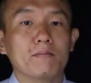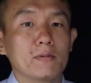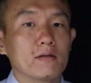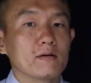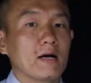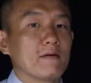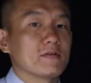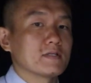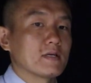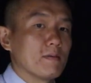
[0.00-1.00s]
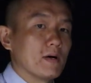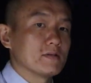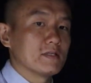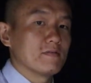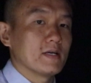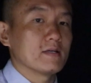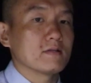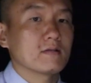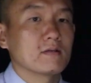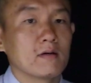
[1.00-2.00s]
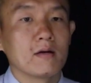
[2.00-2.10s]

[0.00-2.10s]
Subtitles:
and Miller have to say about dividends.